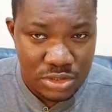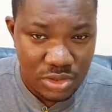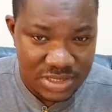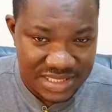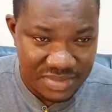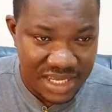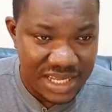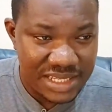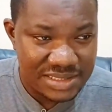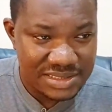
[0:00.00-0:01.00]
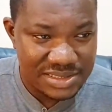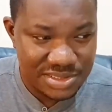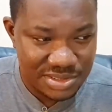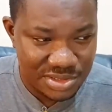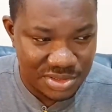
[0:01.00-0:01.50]
Osimhen,
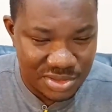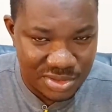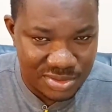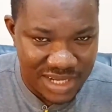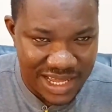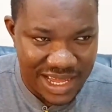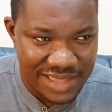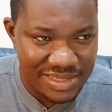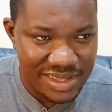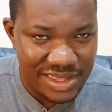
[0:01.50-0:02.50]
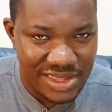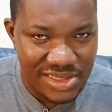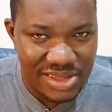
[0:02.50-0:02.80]
I think